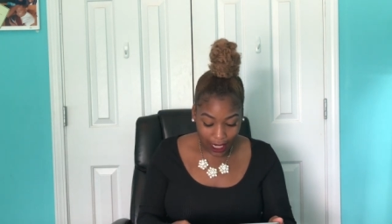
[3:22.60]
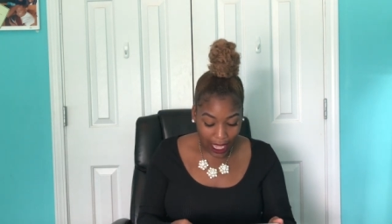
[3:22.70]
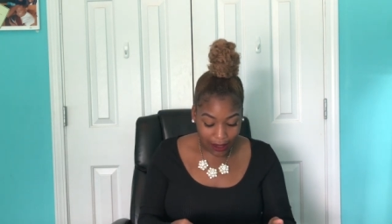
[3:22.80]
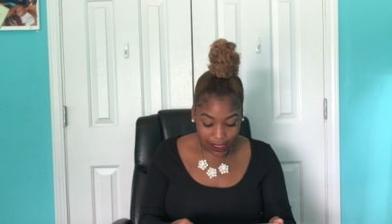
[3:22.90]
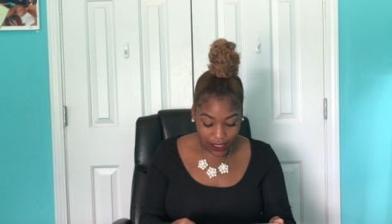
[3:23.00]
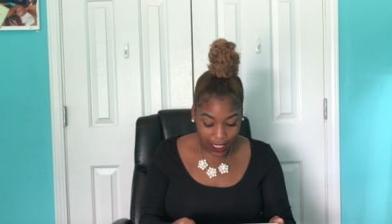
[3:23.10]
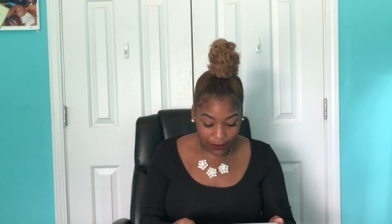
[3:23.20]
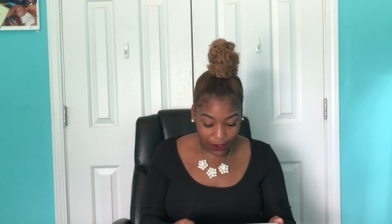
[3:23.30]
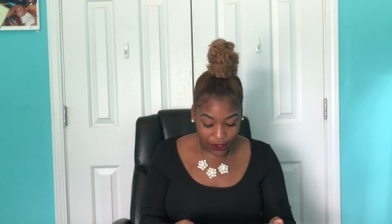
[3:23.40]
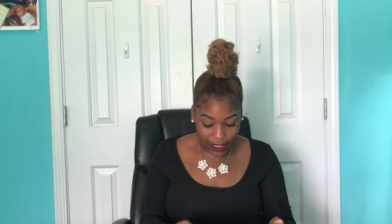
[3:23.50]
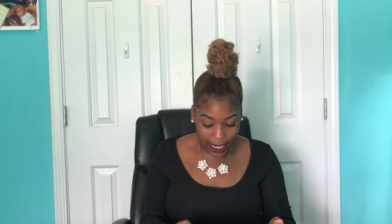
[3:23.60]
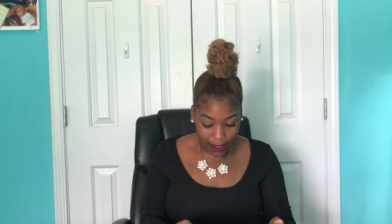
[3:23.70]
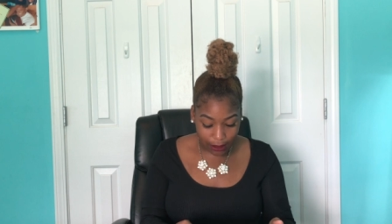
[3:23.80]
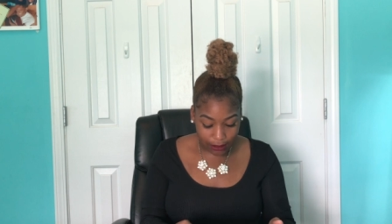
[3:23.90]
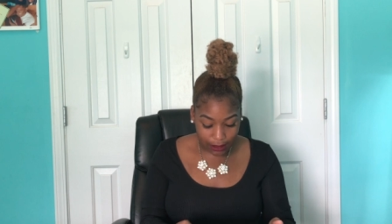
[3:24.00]
i'm just trying to figure it
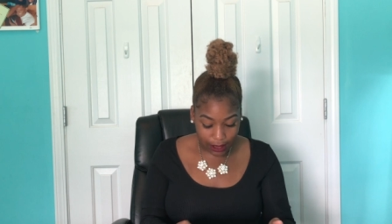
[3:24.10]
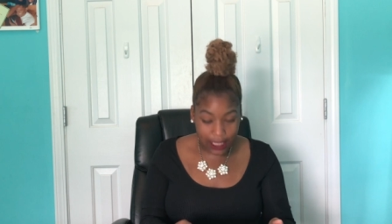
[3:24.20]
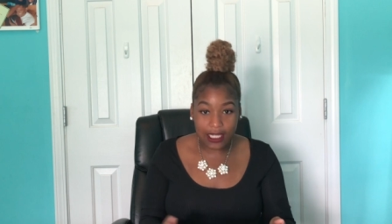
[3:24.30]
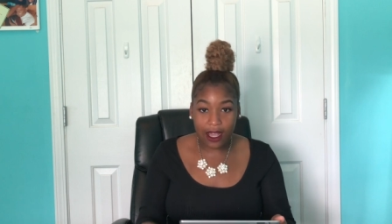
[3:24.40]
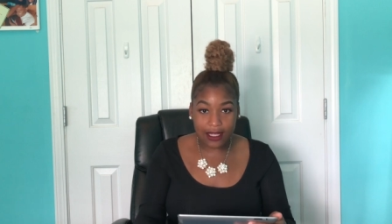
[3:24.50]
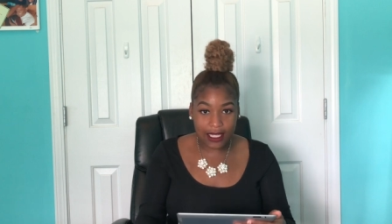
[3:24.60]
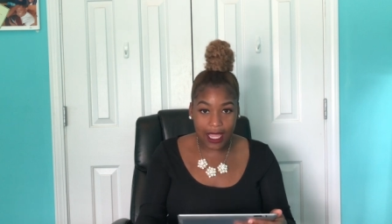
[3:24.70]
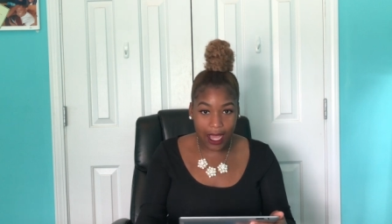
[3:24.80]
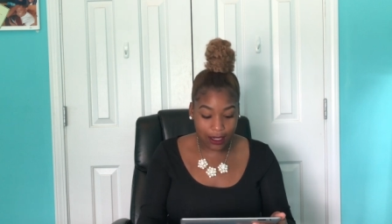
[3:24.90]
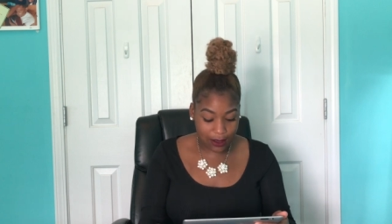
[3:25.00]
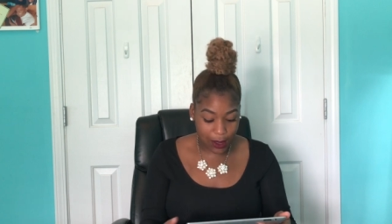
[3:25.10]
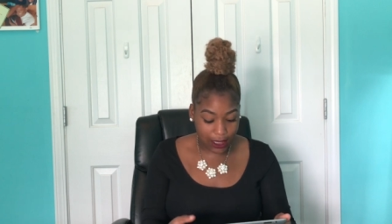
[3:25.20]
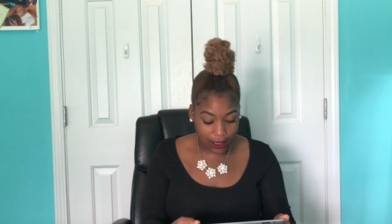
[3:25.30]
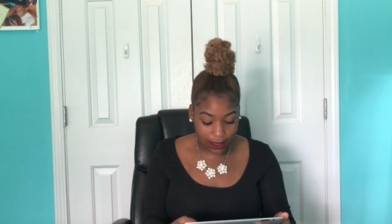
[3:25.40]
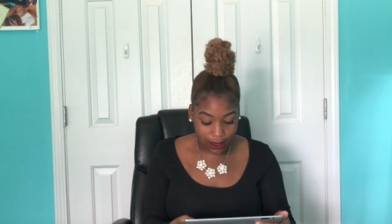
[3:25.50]
out because y'all see how the
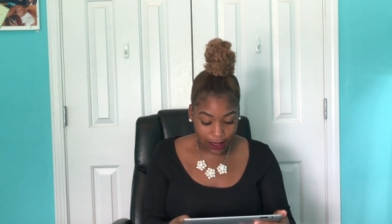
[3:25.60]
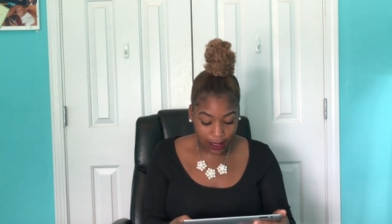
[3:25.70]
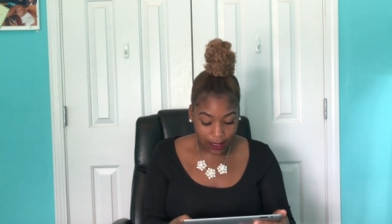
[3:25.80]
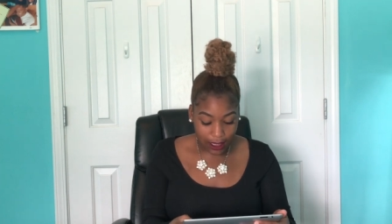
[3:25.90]
tweet looked